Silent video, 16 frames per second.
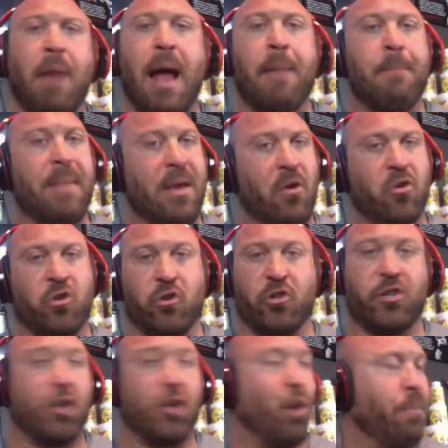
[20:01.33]
My meals
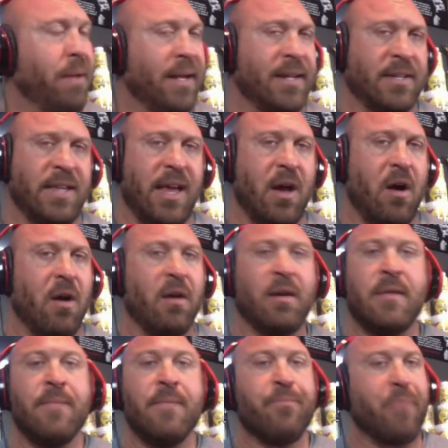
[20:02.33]
are so big as they
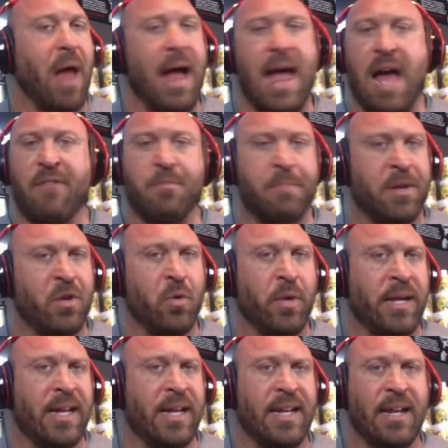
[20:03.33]
are. I haven't been
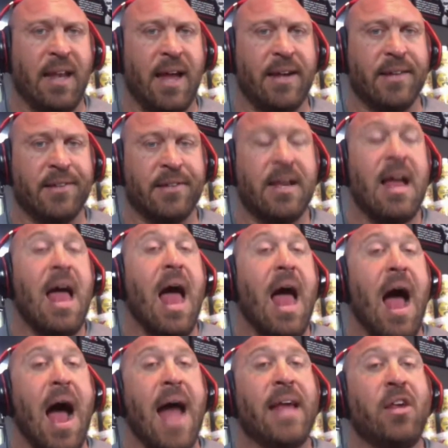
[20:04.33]
doing any lettuce.
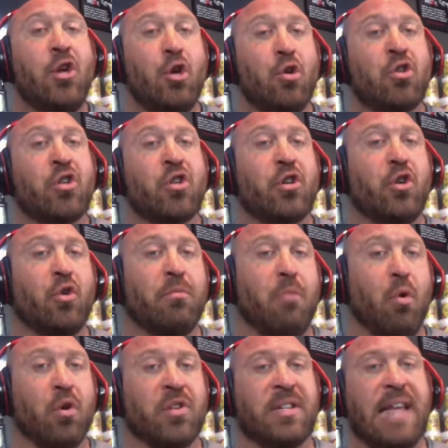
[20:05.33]
I used to do
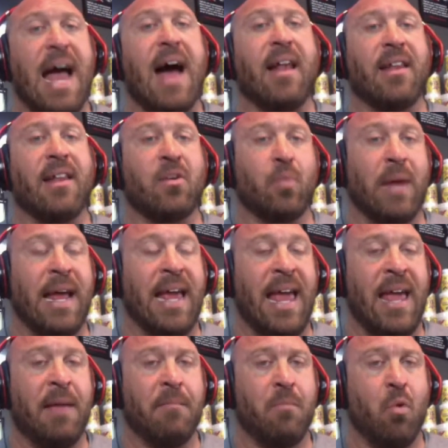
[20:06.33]
more salads when I
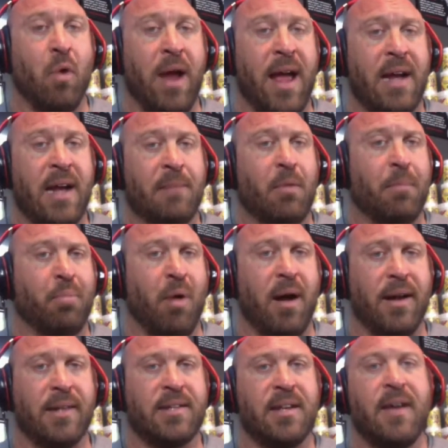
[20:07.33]
ate more animal
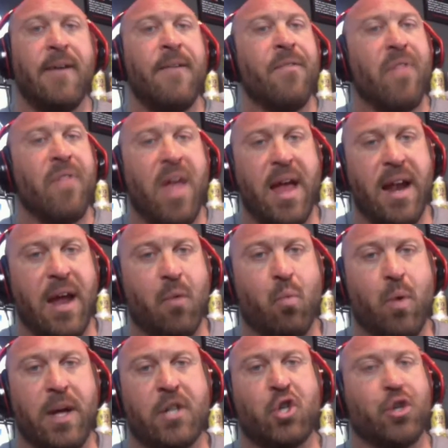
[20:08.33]
products. And I
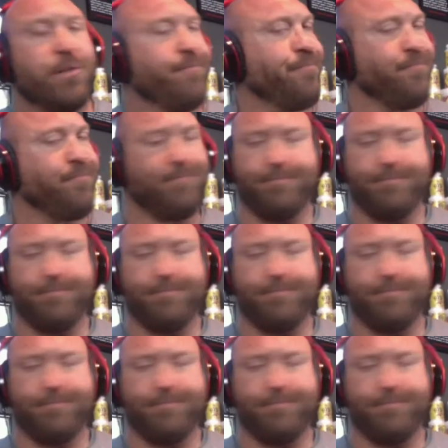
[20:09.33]
wish,